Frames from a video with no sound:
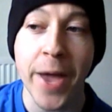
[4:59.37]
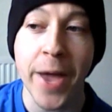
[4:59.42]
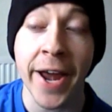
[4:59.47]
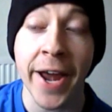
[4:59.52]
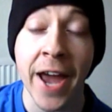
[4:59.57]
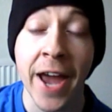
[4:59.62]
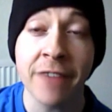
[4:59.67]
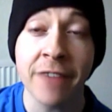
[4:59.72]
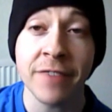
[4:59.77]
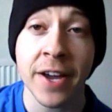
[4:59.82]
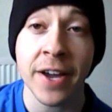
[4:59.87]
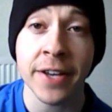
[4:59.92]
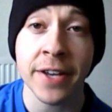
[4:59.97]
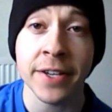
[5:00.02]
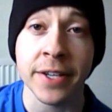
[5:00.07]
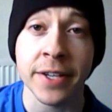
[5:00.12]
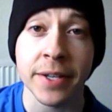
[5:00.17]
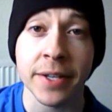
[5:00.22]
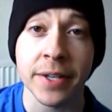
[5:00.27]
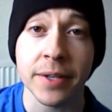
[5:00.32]
and I
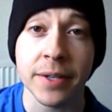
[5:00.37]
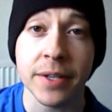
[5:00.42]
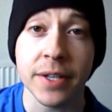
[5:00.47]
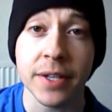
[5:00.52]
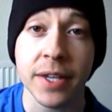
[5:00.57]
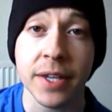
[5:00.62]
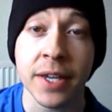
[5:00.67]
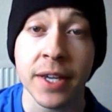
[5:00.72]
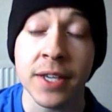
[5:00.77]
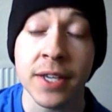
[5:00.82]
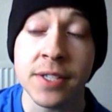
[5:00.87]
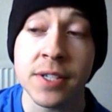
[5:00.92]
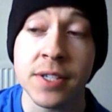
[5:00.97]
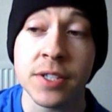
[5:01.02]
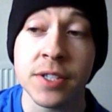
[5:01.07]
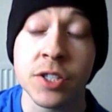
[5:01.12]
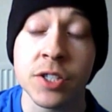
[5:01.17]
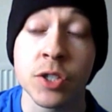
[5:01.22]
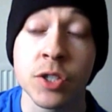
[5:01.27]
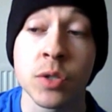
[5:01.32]
find it easier
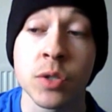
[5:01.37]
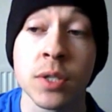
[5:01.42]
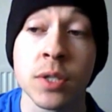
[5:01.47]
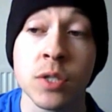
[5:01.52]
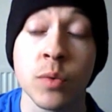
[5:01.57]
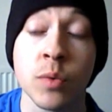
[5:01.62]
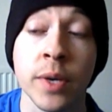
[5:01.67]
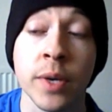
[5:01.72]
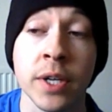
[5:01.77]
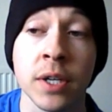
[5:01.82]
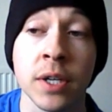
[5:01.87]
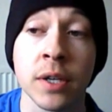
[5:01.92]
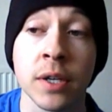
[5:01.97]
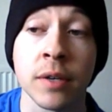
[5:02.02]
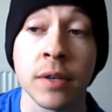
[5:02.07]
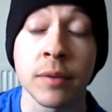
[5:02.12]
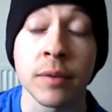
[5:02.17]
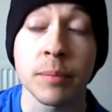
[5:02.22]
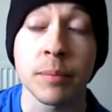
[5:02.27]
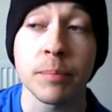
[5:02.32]
to do this when
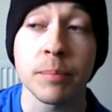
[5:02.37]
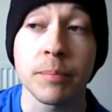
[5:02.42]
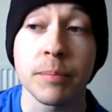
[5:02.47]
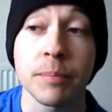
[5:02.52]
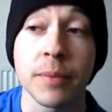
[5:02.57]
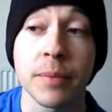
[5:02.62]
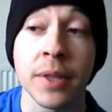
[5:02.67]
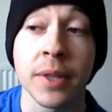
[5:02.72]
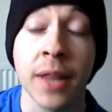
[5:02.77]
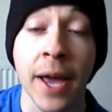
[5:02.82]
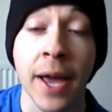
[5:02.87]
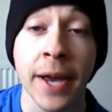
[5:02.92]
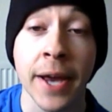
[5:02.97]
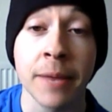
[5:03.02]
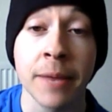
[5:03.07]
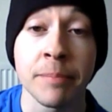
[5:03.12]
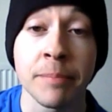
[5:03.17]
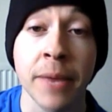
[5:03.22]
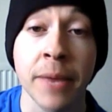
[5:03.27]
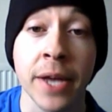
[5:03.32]
you're lying
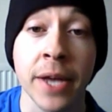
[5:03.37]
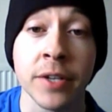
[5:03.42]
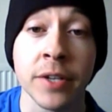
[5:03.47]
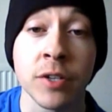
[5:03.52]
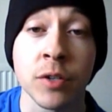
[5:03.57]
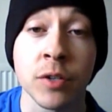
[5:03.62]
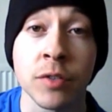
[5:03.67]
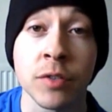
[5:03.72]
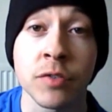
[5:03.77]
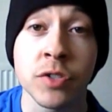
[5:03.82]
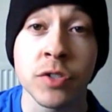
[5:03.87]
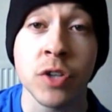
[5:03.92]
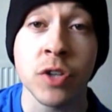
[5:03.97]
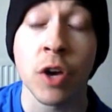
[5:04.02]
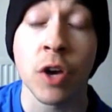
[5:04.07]
in bed, you've just